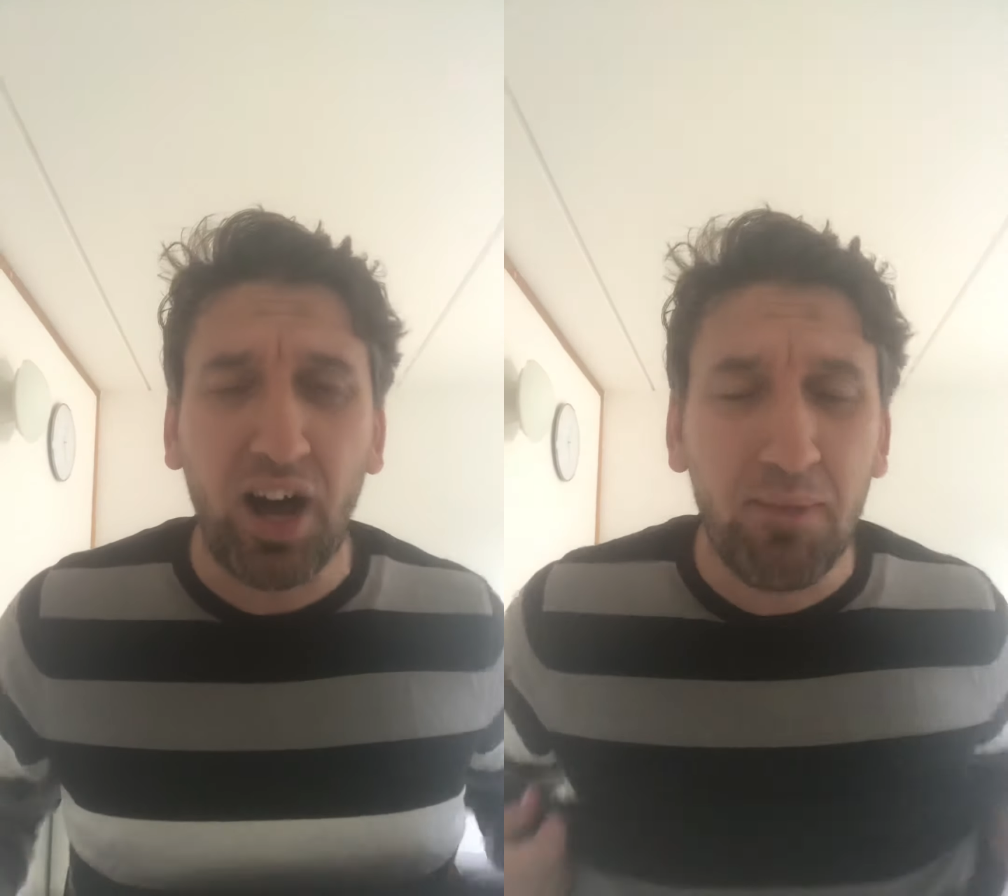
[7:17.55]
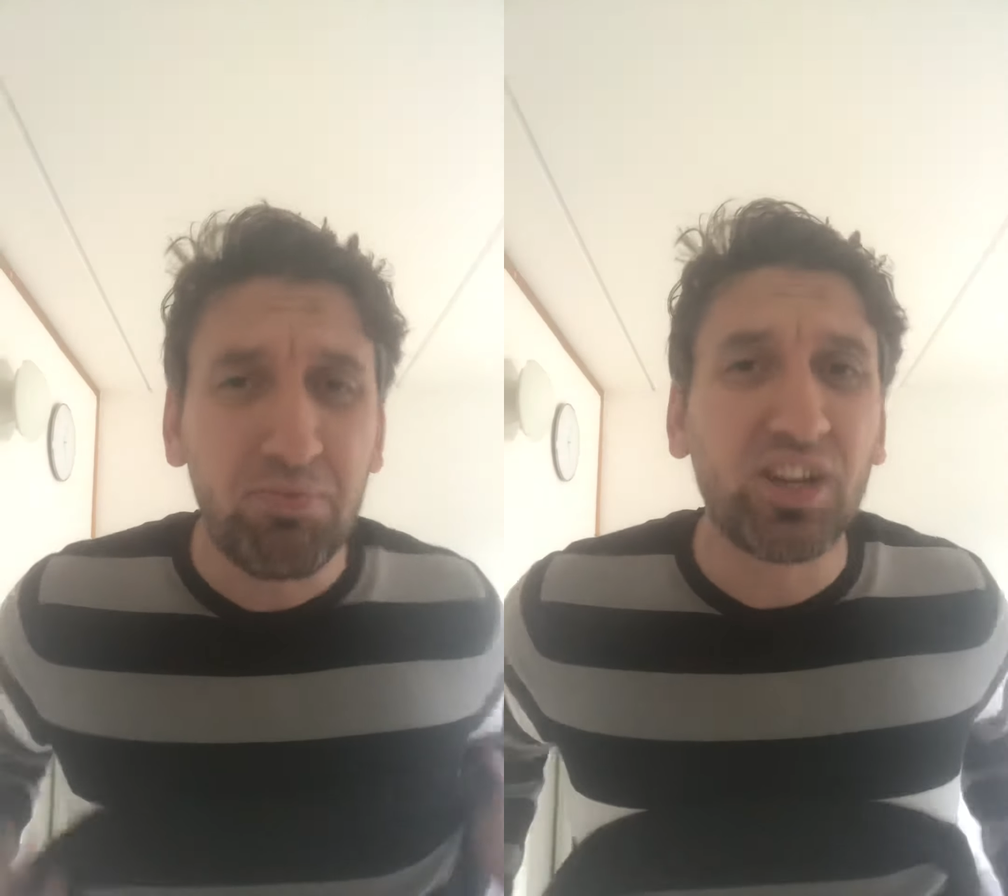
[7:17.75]

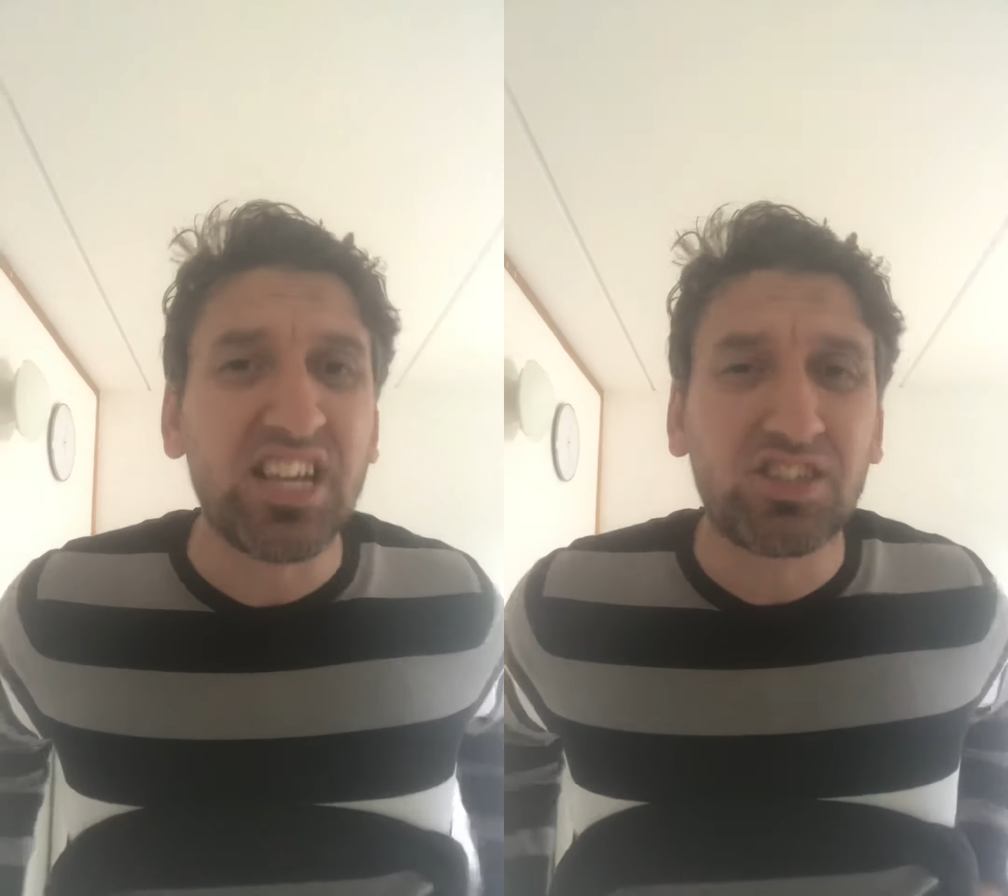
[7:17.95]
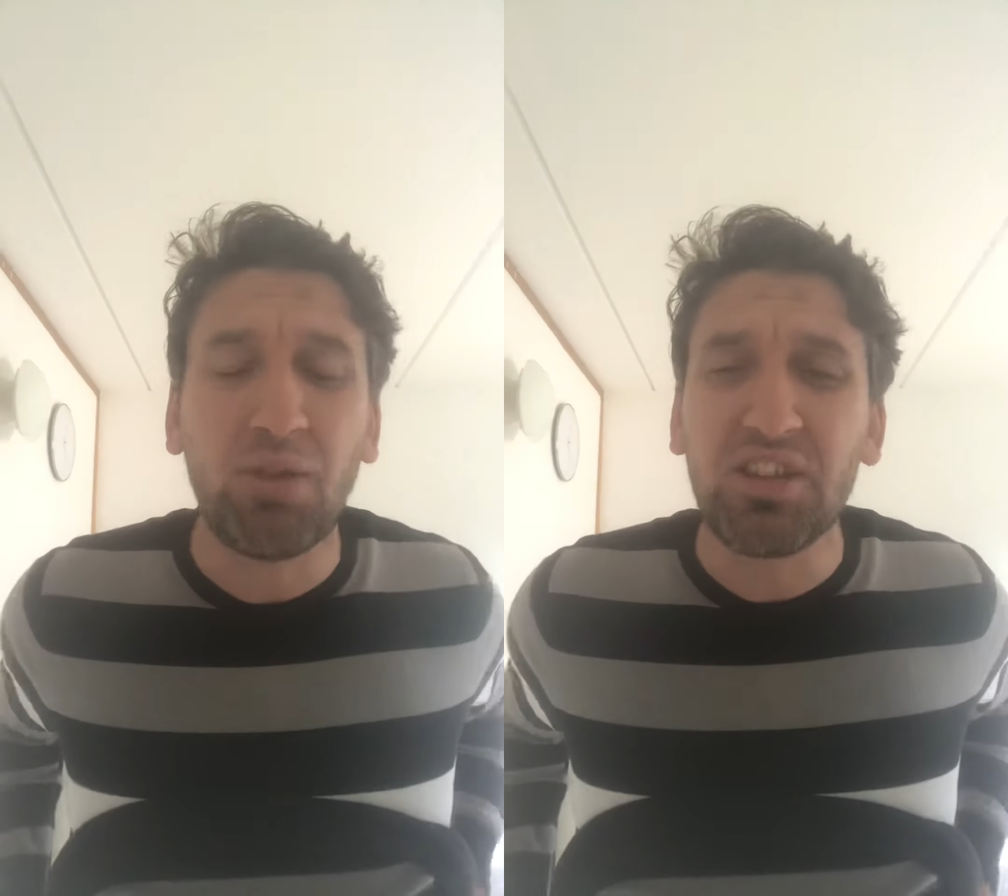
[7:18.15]
up
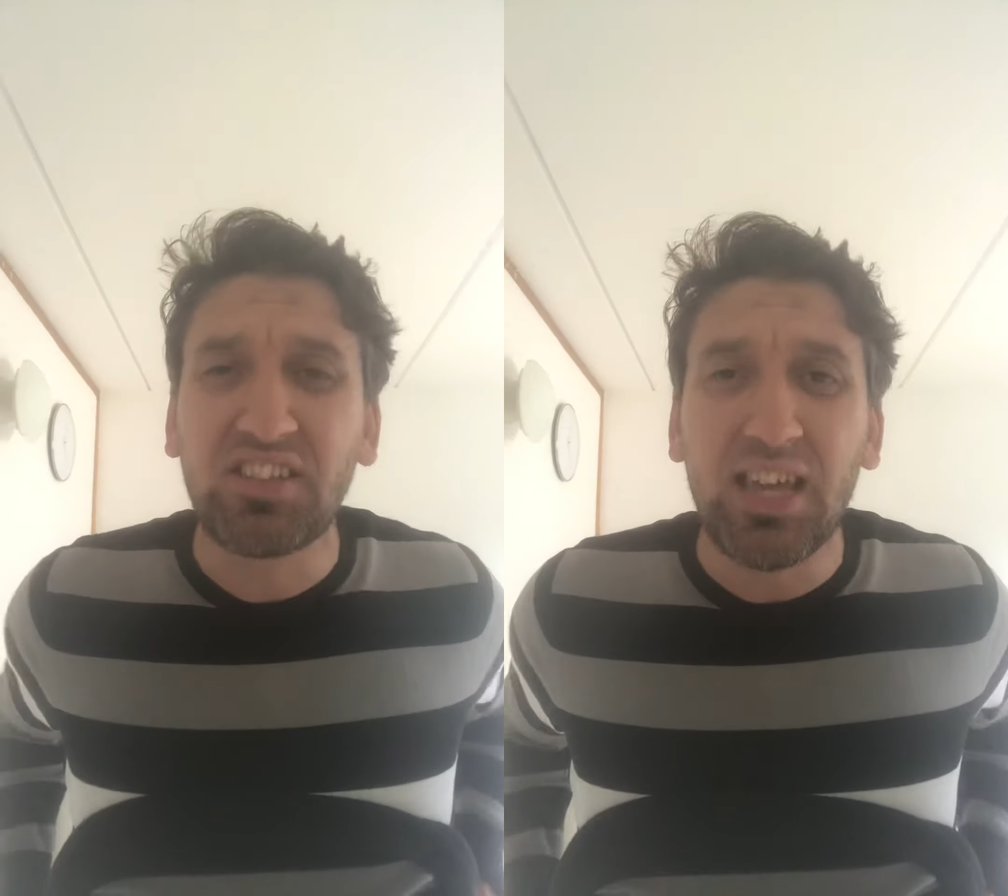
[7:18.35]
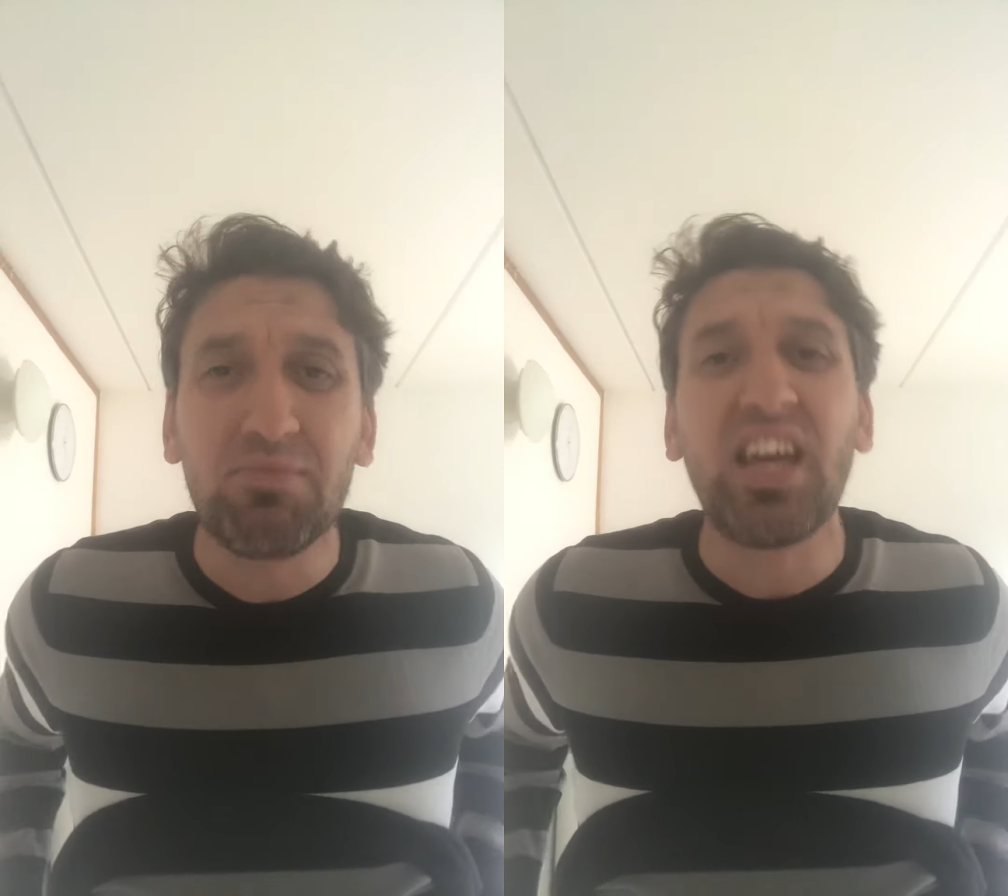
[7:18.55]
against
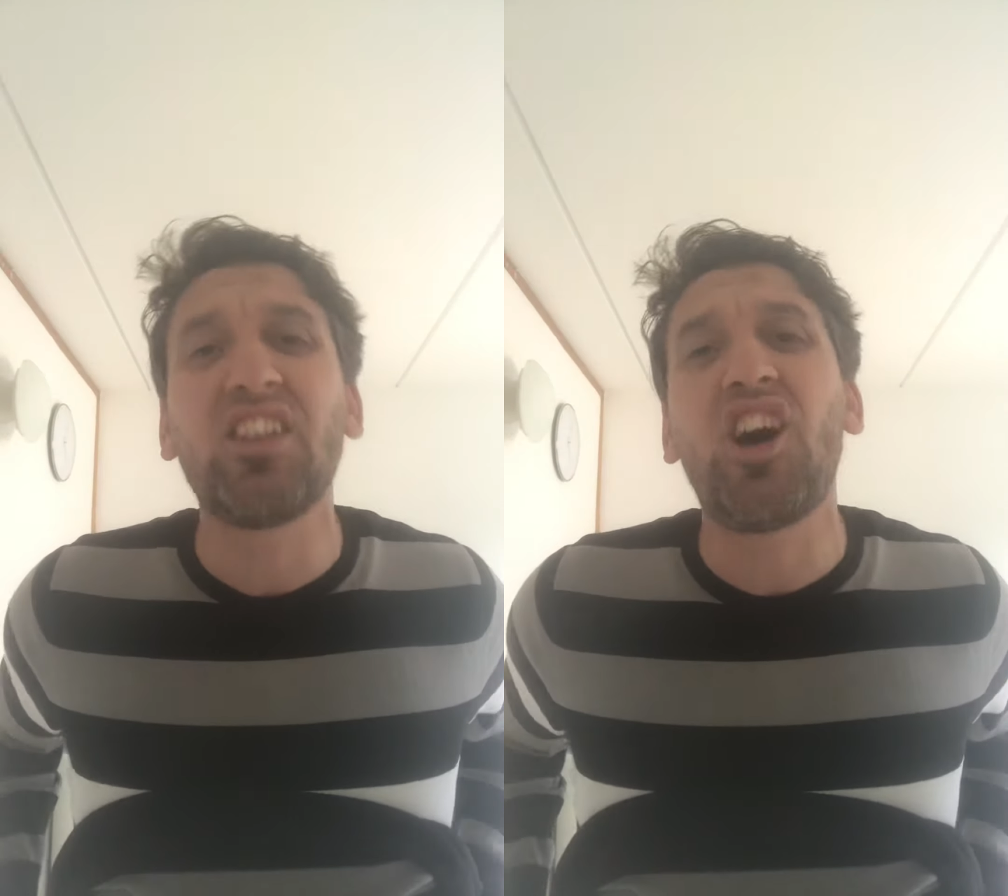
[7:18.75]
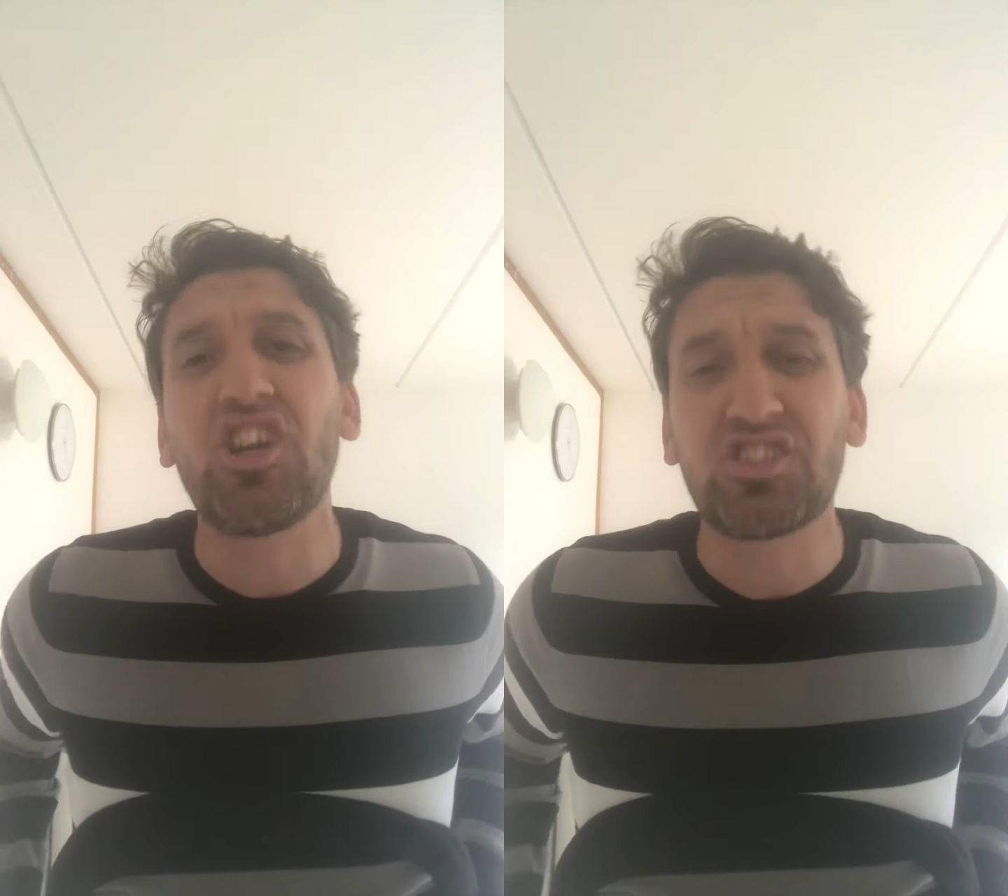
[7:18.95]
Dominic Thiem,
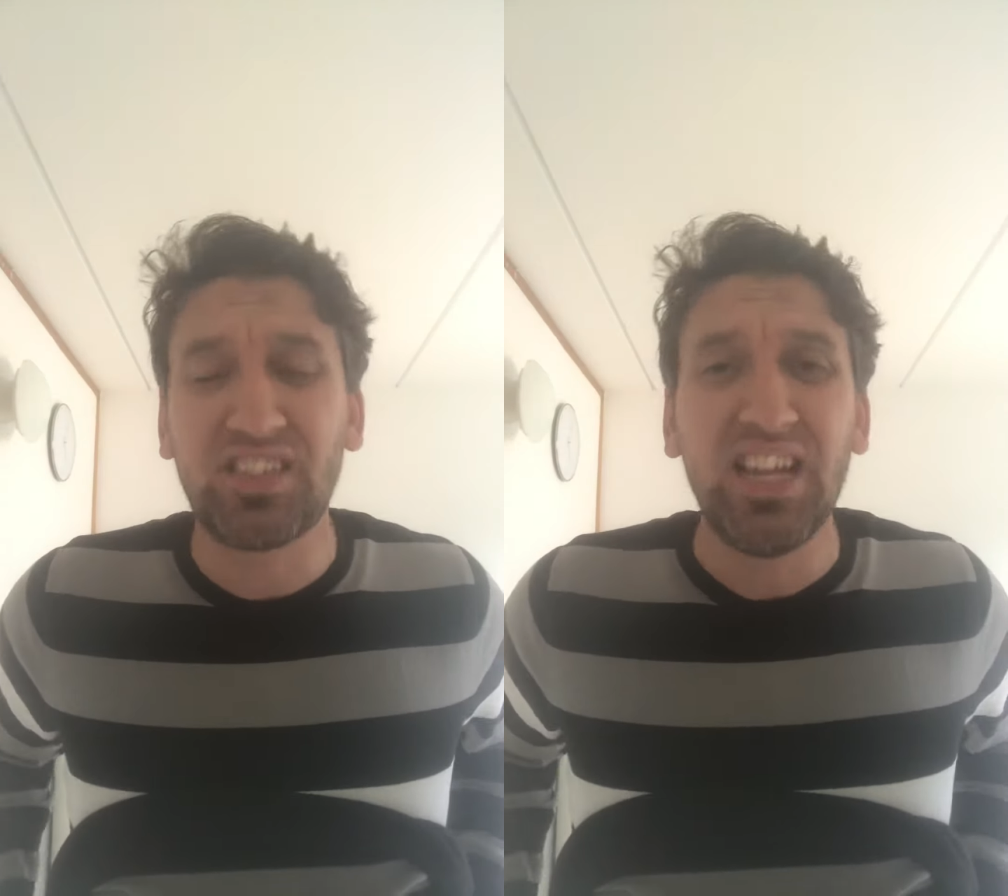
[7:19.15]
then lost